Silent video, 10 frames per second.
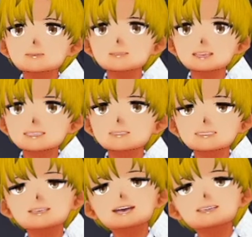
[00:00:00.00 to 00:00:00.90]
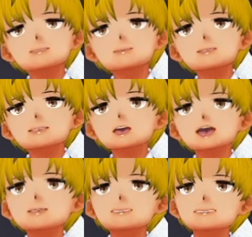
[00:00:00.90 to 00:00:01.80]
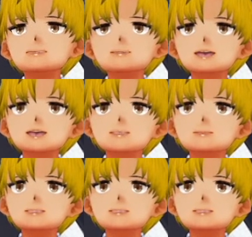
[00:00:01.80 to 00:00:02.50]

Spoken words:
Nah, I got it. I don't want to see you in my locker.